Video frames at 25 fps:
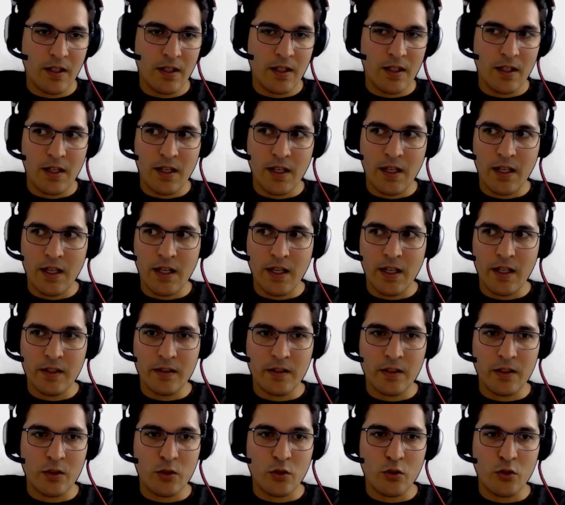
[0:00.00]
and
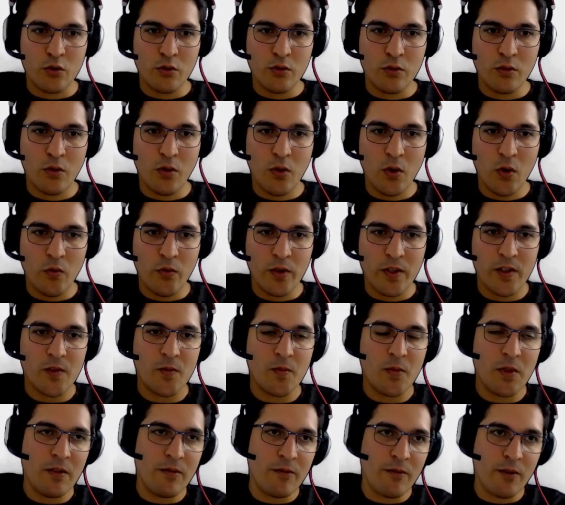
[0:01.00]
it should always
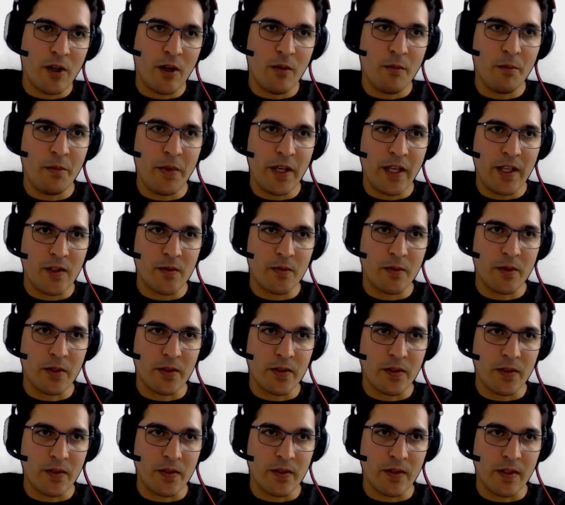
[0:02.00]
be from base
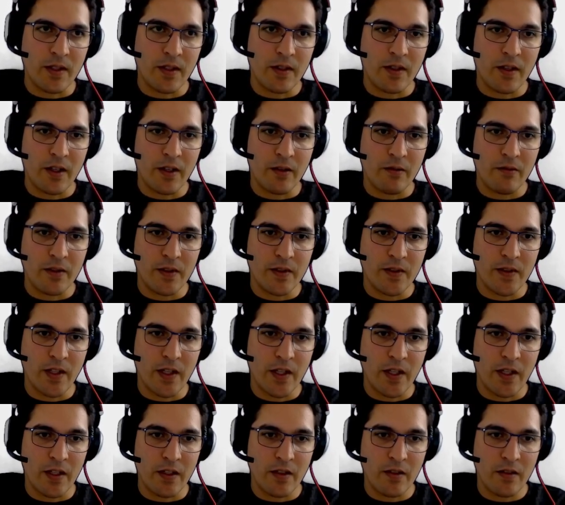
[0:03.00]
persistent. Like we
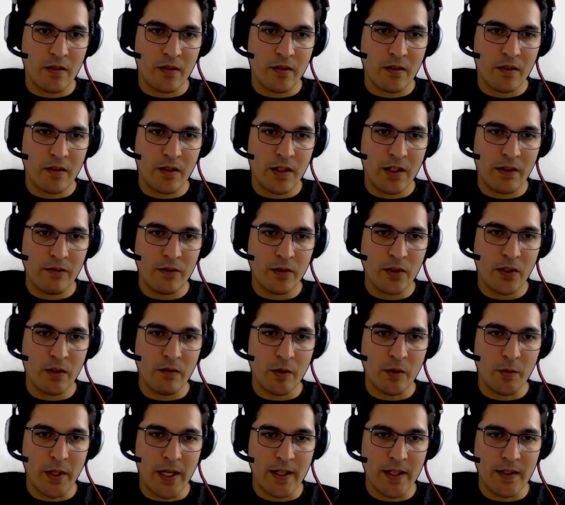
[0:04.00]
say, everything you
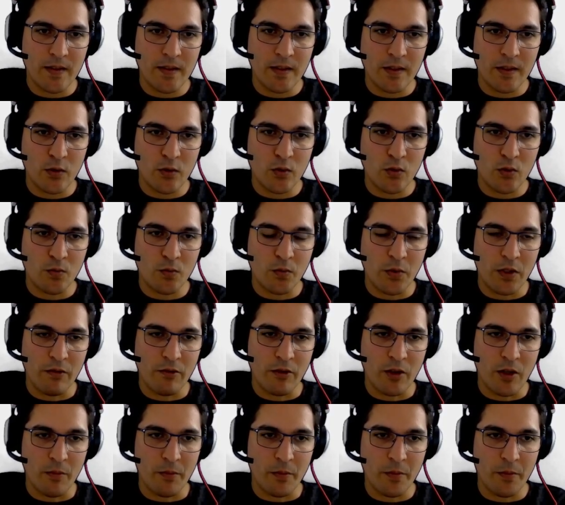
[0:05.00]
pass here should be
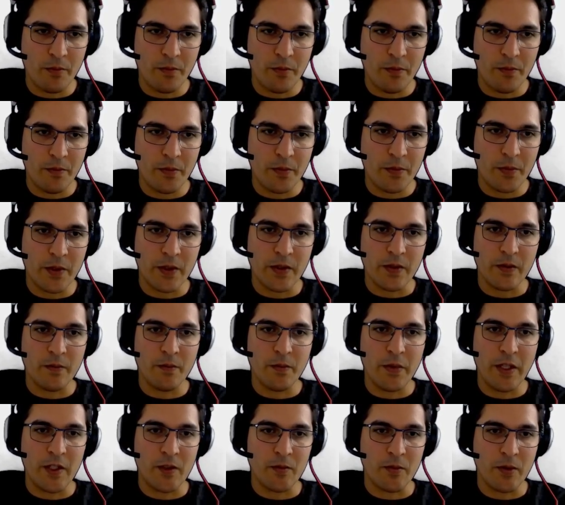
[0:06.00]
from
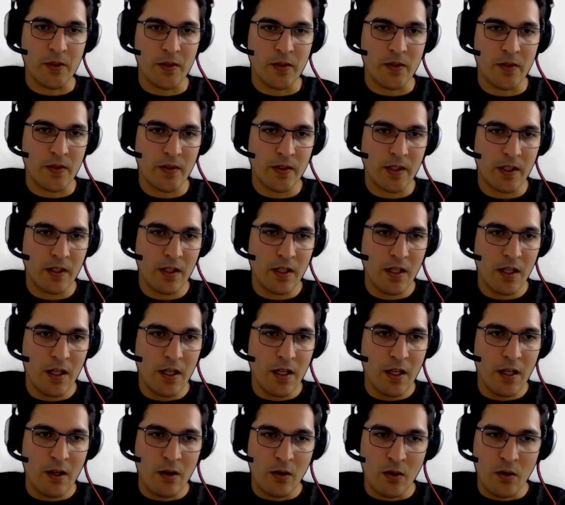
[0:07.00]
base persistent.
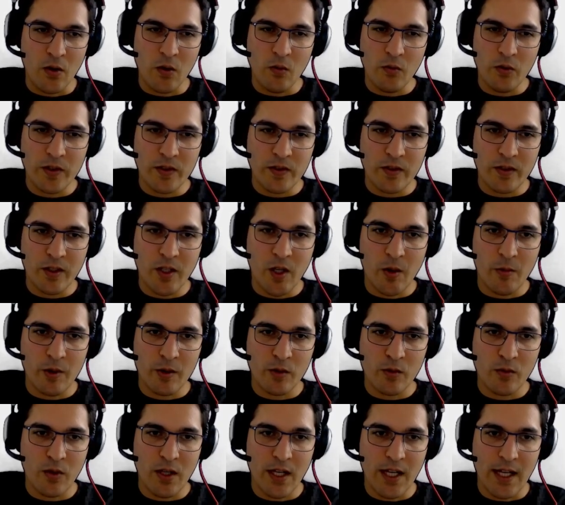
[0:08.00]
Always recommend
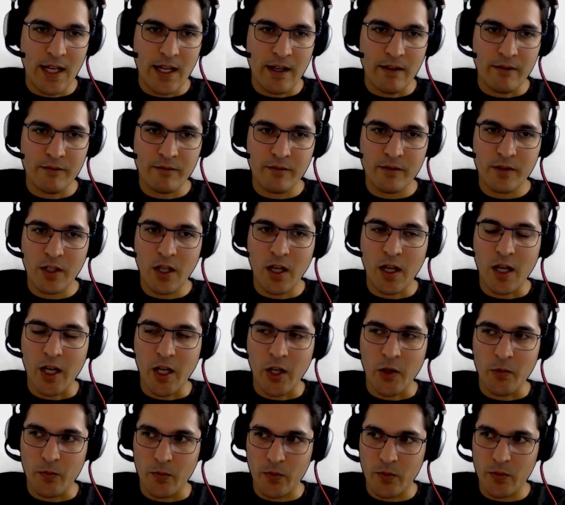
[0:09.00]
to have
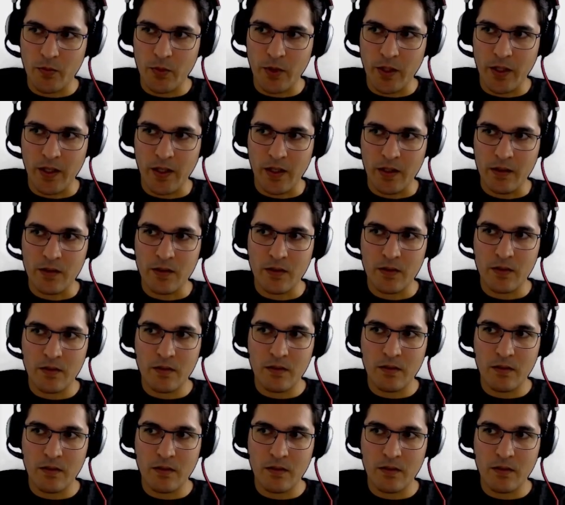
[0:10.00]
type, because